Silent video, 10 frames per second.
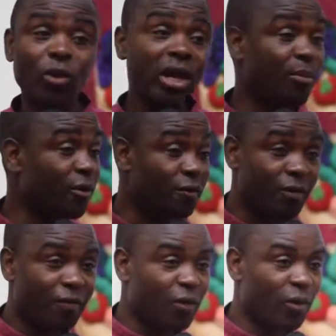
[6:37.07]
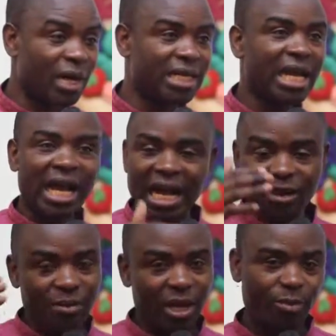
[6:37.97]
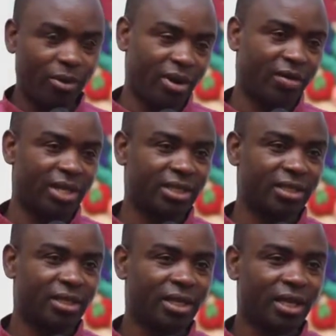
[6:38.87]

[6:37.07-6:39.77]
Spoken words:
We are moving forward and make progress.